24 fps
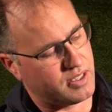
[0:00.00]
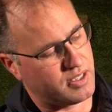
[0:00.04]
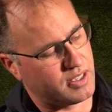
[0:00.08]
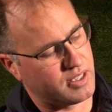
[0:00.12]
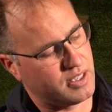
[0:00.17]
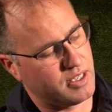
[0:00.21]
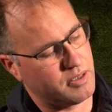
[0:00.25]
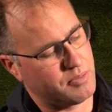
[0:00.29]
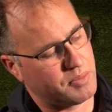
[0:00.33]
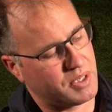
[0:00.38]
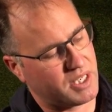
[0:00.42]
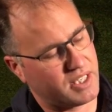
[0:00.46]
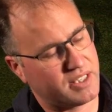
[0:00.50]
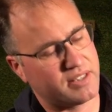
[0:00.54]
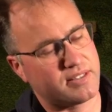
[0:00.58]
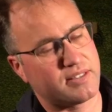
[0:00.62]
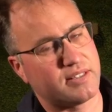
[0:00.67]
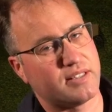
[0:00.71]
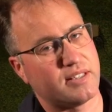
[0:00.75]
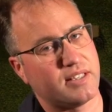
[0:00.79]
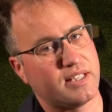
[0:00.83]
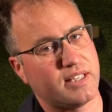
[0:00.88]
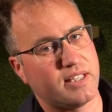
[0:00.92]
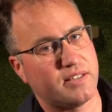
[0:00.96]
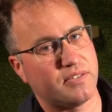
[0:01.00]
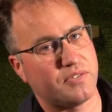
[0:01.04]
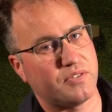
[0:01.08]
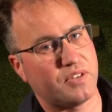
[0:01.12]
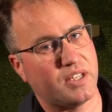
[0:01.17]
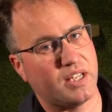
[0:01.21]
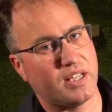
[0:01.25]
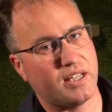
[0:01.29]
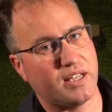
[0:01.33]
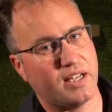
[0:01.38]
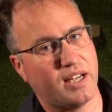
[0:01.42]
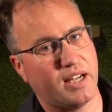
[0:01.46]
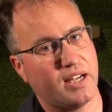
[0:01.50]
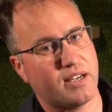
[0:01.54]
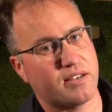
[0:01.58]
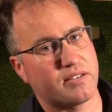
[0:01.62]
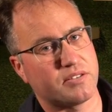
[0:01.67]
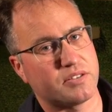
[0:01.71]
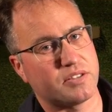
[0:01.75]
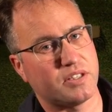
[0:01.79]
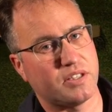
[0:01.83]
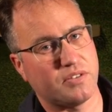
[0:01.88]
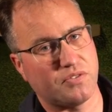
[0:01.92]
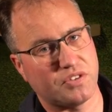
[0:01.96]
eliminates the need of that
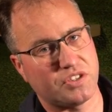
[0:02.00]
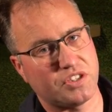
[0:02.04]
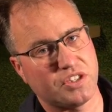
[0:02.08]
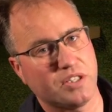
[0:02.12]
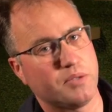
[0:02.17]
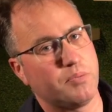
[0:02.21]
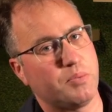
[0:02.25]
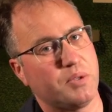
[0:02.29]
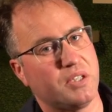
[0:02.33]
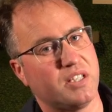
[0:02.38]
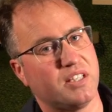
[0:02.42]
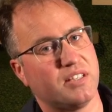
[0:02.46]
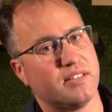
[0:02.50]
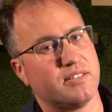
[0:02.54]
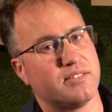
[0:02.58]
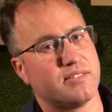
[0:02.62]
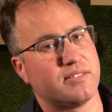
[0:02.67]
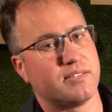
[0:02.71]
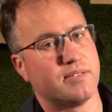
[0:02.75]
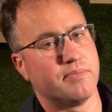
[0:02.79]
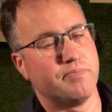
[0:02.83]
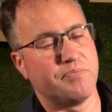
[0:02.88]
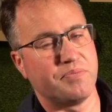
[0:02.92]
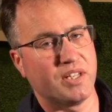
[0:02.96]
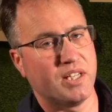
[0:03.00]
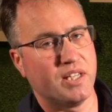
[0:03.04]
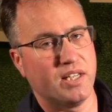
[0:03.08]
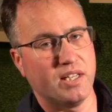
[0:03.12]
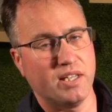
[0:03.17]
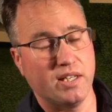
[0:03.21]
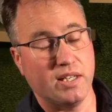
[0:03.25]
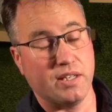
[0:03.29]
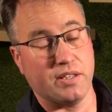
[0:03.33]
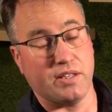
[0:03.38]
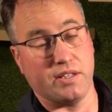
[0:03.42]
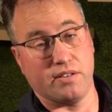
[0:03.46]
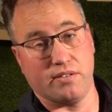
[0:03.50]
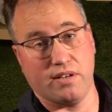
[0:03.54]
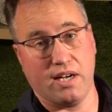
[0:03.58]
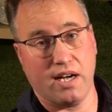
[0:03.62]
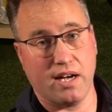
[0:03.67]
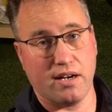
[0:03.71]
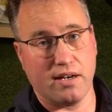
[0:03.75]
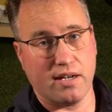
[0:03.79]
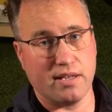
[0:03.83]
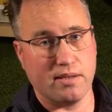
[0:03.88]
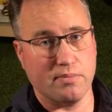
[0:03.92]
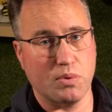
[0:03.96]
accuracy for GPS. There
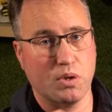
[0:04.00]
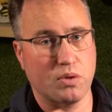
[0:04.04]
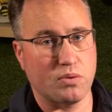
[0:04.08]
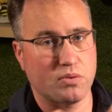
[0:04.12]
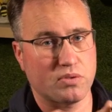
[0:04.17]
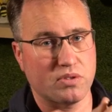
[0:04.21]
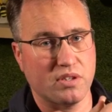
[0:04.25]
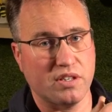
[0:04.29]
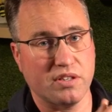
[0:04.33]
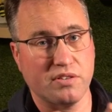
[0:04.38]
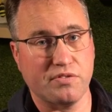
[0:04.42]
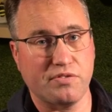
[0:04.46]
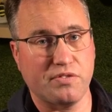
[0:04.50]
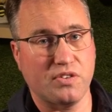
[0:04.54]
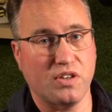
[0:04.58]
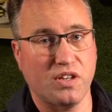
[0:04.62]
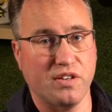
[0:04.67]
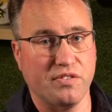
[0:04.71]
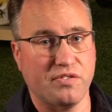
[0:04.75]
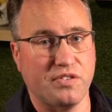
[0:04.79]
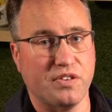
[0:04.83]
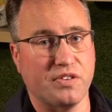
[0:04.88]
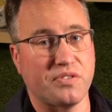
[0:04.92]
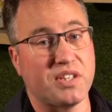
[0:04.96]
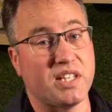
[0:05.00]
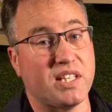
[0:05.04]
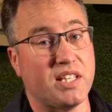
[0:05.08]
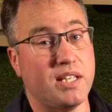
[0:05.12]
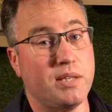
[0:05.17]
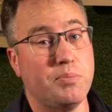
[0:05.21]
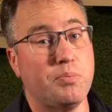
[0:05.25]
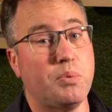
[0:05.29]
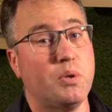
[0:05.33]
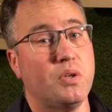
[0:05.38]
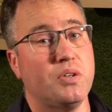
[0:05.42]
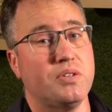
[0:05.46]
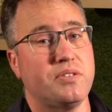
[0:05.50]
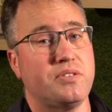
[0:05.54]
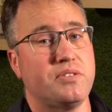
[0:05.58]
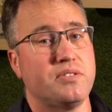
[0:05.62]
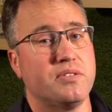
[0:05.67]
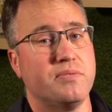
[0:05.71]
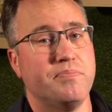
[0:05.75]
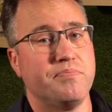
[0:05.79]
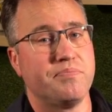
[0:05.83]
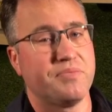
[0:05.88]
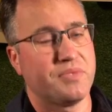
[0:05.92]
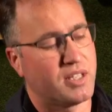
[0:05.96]
are other models like the 550
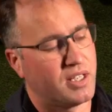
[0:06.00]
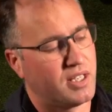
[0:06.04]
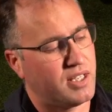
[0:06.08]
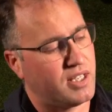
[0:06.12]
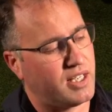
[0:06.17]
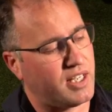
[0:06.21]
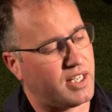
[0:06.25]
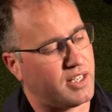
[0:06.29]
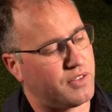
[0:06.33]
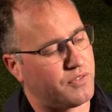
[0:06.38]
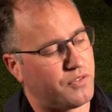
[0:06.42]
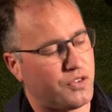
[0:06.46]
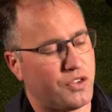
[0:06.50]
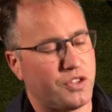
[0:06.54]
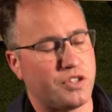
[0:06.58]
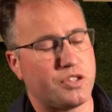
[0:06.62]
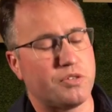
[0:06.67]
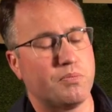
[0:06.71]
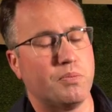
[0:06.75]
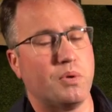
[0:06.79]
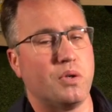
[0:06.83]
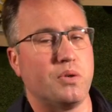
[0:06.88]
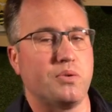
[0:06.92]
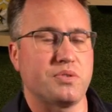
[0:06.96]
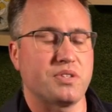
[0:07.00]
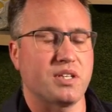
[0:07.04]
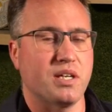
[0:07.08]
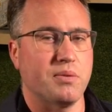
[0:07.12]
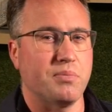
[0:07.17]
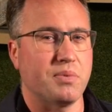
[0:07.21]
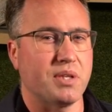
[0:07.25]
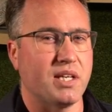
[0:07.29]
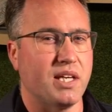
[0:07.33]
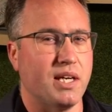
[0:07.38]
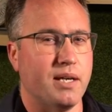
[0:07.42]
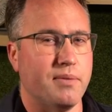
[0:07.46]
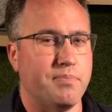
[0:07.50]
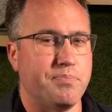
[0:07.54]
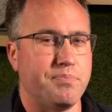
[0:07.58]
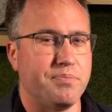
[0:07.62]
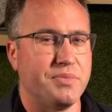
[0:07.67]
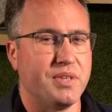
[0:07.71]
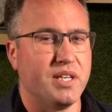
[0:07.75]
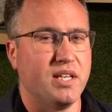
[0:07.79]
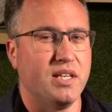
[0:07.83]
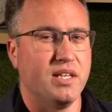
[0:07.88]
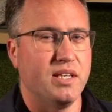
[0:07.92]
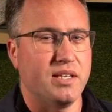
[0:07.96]
EPOS and future models coming up
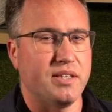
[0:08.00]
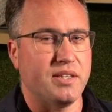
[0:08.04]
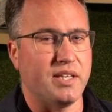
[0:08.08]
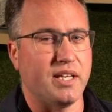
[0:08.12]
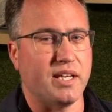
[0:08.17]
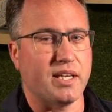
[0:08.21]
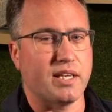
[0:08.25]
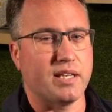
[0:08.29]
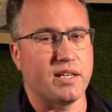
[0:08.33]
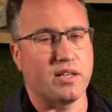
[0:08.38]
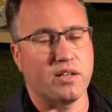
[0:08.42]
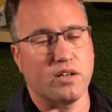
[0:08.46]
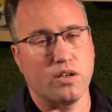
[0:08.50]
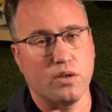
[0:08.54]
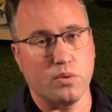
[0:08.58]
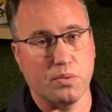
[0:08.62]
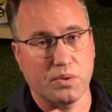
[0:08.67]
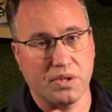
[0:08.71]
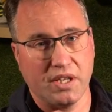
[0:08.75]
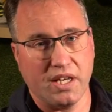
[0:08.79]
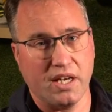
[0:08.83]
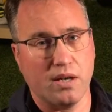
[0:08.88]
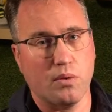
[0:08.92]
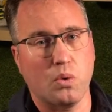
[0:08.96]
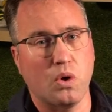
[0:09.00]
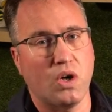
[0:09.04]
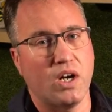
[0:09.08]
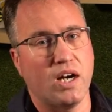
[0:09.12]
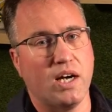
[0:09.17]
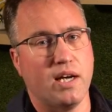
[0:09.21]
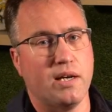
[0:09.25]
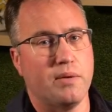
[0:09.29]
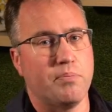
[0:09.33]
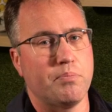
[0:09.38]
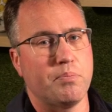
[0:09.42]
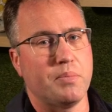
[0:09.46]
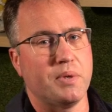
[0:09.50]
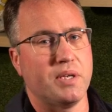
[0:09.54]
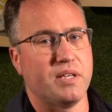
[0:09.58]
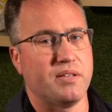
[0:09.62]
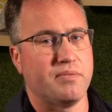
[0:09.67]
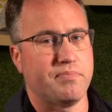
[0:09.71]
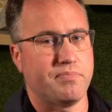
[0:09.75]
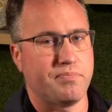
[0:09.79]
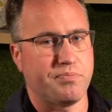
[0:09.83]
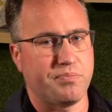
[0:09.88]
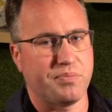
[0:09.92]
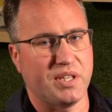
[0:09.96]
that can go without wire, but
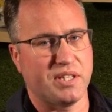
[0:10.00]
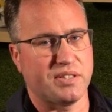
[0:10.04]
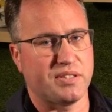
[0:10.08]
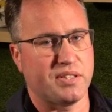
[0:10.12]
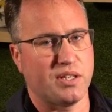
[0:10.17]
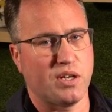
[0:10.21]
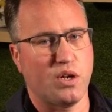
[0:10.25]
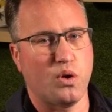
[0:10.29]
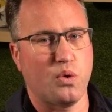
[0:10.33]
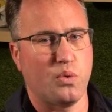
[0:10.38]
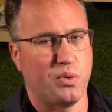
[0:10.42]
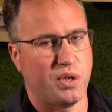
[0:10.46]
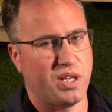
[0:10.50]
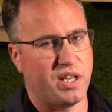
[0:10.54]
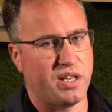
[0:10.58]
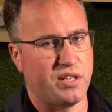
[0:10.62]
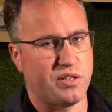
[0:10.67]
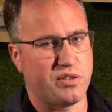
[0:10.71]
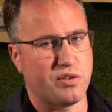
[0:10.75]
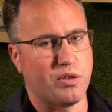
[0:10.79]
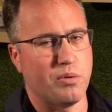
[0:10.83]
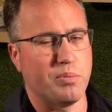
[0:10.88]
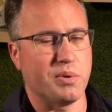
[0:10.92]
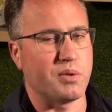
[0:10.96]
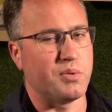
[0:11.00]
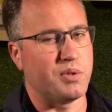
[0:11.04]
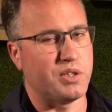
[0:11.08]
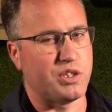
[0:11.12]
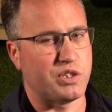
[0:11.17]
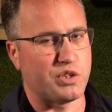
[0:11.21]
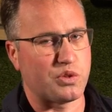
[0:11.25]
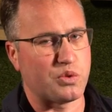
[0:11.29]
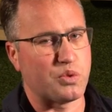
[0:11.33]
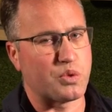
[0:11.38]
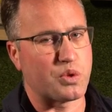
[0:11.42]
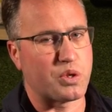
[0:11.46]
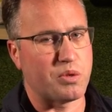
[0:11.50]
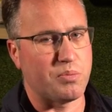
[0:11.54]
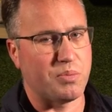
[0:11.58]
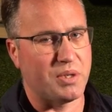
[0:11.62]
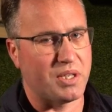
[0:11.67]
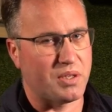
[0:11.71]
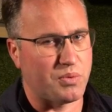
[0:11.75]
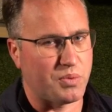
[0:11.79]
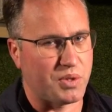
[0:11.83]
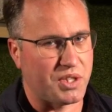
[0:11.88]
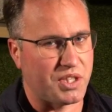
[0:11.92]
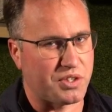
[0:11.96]
that's a whole other topic. We're just talking
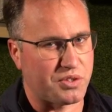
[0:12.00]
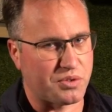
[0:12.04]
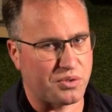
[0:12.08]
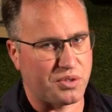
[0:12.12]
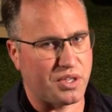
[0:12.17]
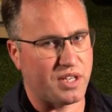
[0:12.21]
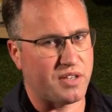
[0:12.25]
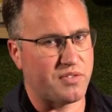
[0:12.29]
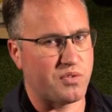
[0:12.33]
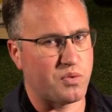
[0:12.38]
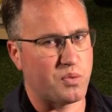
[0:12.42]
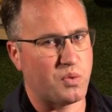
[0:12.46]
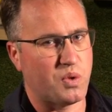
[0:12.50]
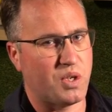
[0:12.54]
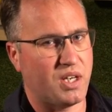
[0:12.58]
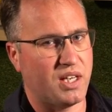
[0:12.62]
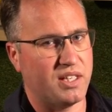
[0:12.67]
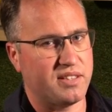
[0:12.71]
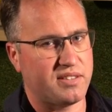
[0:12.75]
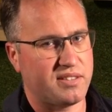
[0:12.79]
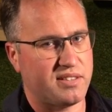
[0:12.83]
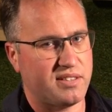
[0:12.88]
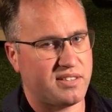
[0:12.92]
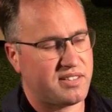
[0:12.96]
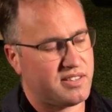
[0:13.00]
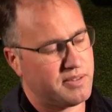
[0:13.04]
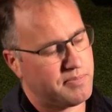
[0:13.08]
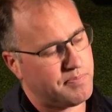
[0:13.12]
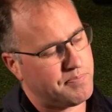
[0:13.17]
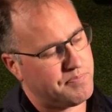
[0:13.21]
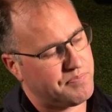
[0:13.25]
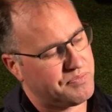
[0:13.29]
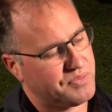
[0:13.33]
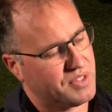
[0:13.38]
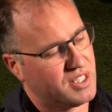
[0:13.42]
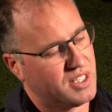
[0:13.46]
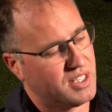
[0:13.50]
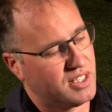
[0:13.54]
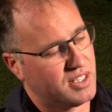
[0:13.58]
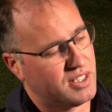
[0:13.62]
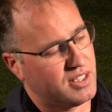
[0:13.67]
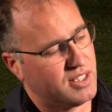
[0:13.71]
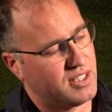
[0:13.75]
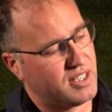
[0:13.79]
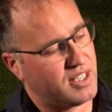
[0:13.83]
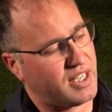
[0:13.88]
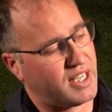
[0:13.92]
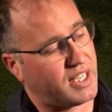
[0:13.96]
about when you do have a wired system
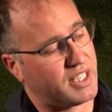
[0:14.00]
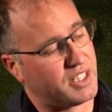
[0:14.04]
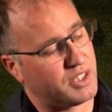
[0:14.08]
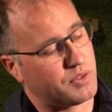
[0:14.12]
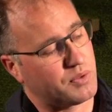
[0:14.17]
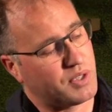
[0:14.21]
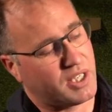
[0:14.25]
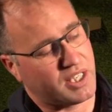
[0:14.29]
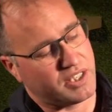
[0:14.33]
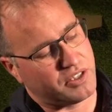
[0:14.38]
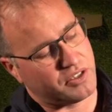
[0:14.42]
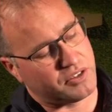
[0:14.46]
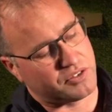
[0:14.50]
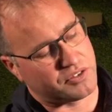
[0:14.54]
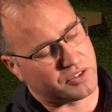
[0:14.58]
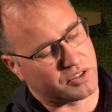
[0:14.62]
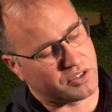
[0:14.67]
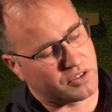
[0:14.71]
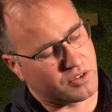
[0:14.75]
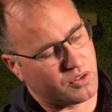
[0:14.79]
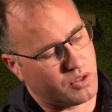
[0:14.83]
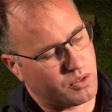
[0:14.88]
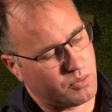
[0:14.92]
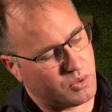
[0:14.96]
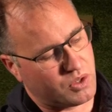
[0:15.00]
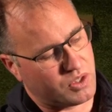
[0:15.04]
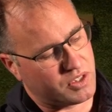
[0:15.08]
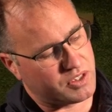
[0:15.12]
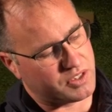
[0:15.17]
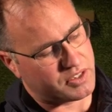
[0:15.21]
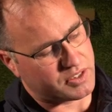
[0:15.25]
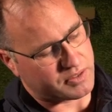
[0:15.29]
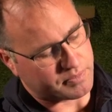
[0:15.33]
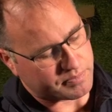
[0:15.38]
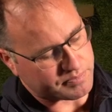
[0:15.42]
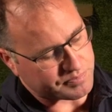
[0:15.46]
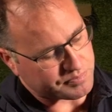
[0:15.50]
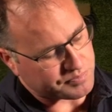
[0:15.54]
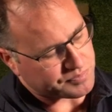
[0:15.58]
and you are using guide wires.